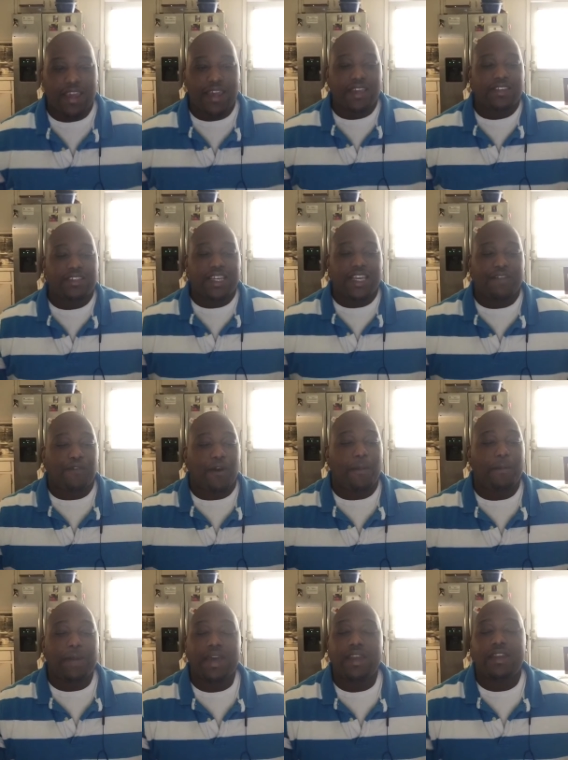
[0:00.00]
He says, For
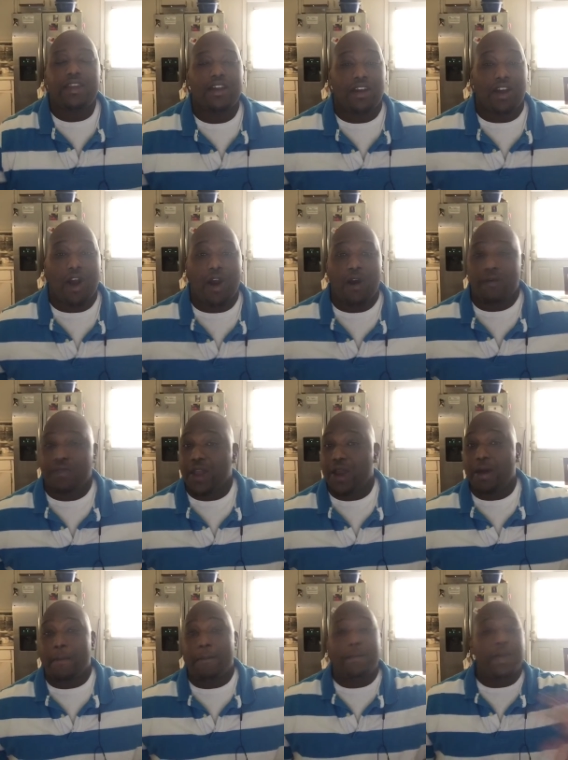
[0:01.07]
many are called. There
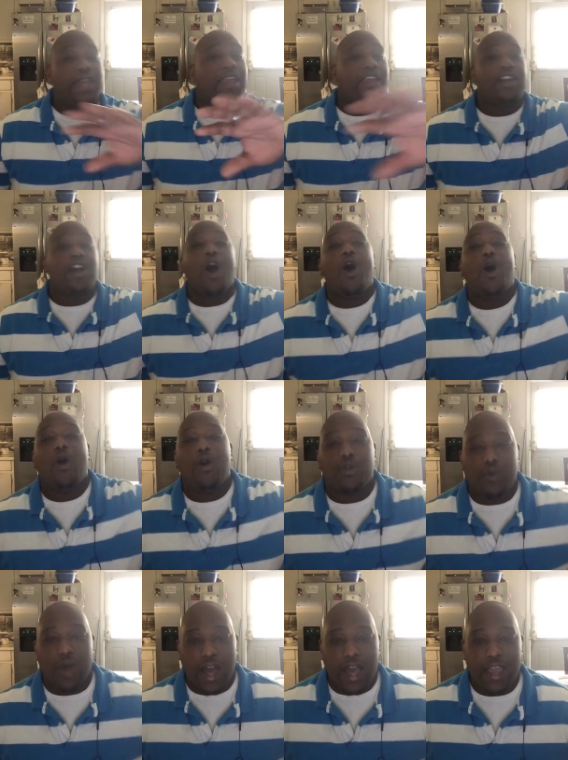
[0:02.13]
are many called,
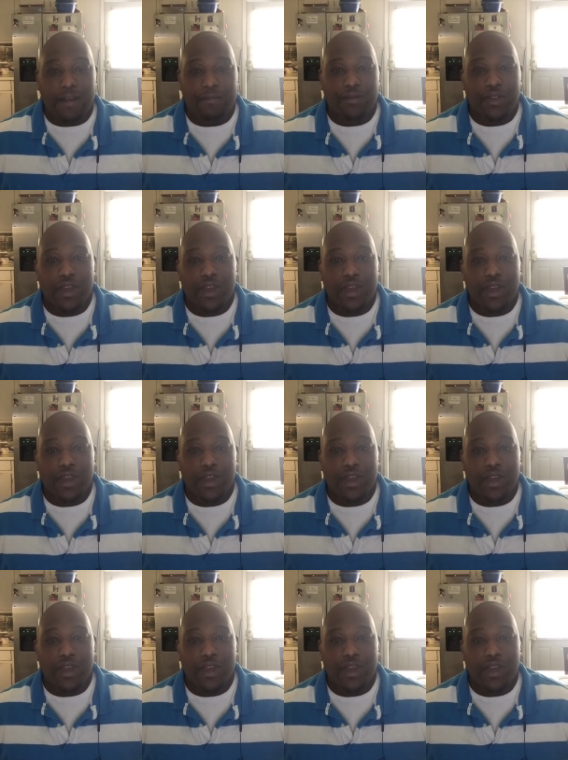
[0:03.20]
right?